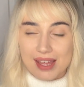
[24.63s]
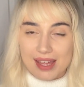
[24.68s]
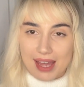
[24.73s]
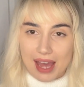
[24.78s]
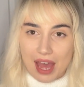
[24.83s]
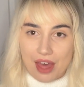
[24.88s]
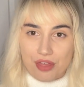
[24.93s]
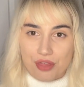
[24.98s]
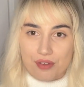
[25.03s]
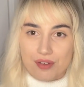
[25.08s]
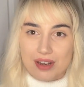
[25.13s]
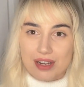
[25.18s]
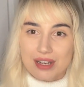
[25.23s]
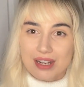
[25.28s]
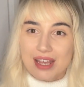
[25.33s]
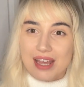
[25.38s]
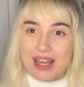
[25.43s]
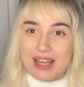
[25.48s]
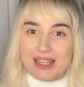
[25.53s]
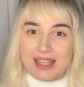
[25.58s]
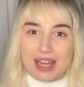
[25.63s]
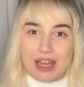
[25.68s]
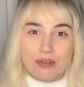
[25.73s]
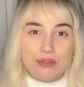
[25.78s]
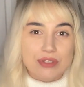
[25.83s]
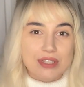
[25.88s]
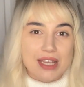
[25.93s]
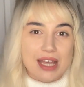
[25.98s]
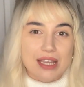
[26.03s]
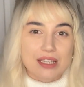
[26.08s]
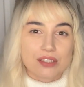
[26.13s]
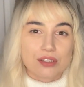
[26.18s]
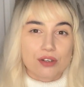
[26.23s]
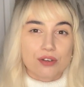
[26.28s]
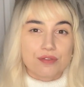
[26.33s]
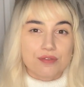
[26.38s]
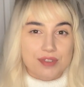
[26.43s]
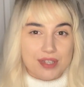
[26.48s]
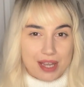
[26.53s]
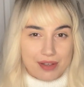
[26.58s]
Katherine, Countess
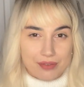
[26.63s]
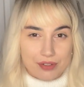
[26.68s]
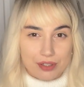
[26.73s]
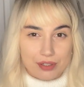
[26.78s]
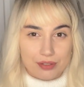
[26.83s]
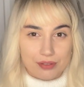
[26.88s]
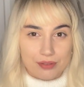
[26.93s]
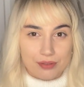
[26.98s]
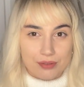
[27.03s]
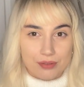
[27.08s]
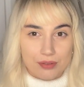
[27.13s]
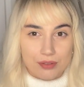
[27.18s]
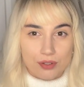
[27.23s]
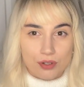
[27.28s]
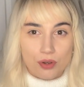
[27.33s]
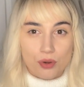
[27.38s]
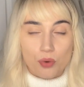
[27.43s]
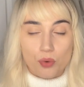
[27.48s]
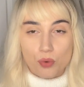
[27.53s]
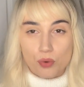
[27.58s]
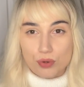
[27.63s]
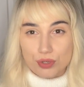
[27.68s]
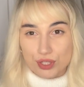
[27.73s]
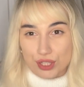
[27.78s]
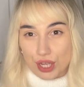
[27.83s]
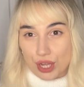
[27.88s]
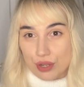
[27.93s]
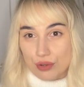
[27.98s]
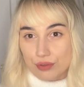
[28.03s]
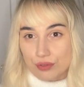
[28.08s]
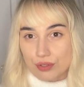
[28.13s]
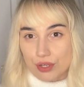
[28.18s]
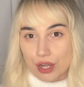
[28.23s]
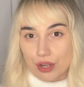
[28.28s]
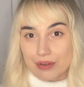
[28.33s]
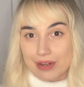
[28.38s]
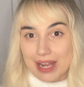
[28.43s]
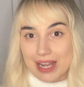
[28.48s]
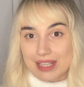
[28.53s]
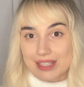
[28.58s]
of Devon, also
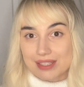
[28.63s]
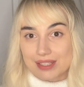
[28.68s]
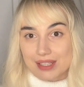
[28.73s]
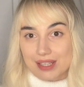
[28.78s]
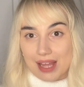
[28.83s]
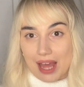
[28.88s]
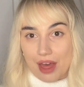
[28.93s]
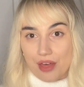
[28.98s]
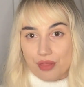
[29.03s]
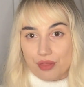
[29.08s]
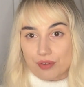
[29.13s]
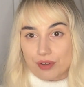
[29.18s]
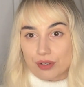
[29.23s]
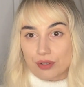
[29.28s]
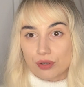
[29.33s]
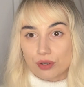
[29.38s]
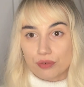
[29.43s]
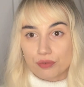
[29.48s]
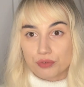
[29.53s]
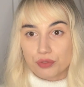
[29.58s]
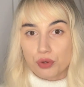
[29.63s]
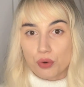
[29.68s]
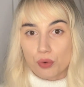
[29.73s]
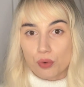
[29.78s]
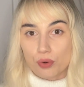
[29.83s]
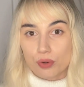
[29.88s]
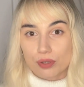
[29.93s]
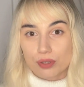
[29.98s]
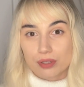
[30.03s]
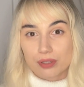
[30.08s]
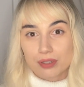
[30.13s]
known as Katherine of York.